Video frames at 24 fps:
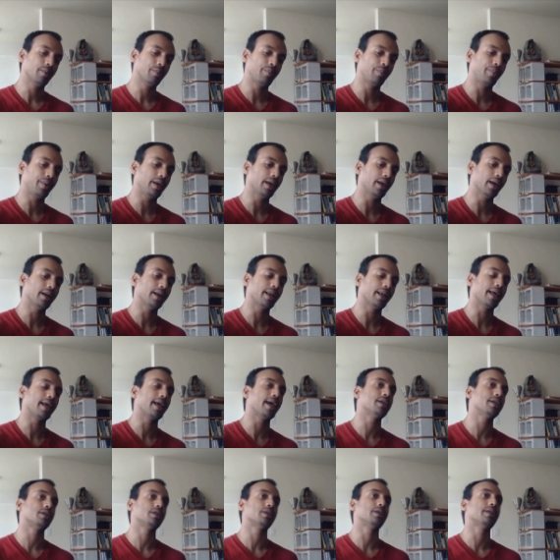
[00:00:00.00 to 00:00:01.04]
p and
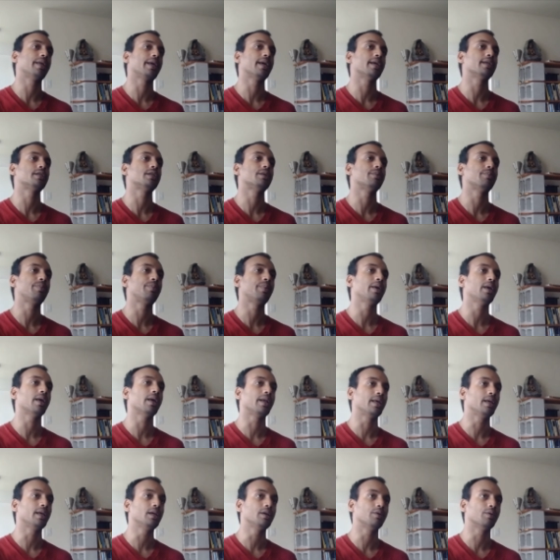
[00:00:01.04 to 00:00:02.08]
negation negation p are
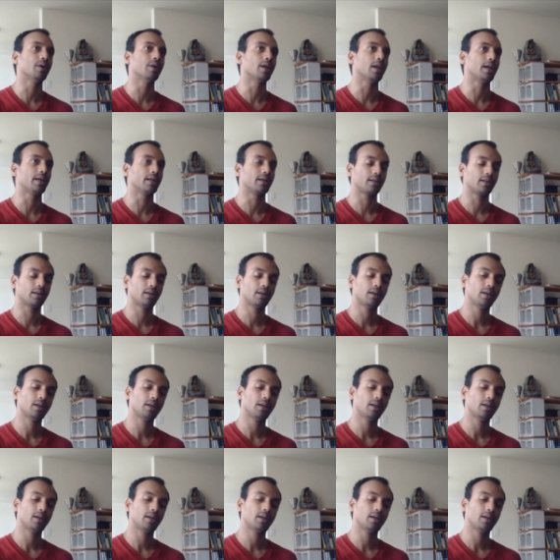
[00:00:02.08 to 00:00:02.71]
equivalent